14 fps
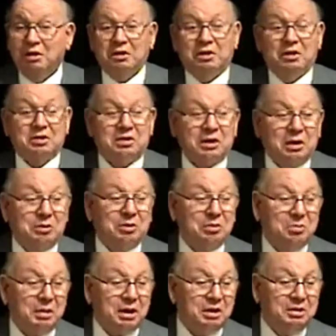He said, "It was
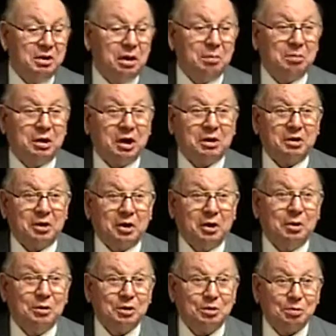my dumb luck to go
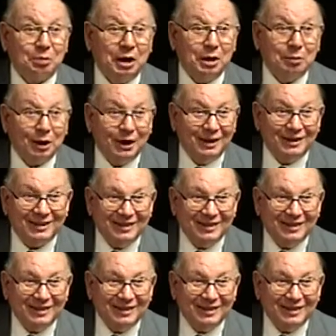with Zwemer."